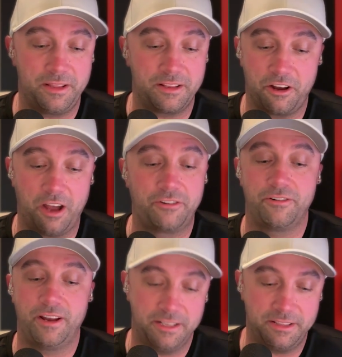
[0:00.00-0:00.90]
that God
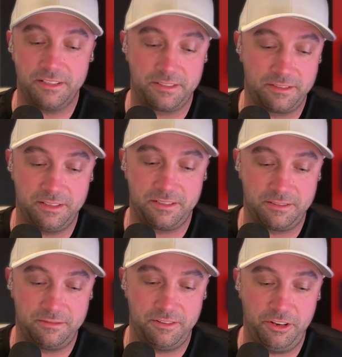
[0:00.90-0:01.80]
created this
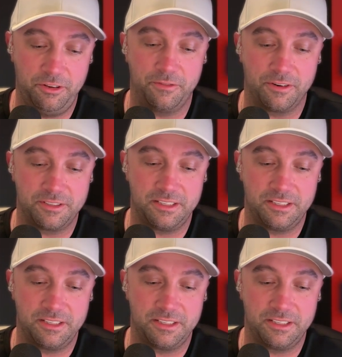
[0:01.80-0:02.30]
universe.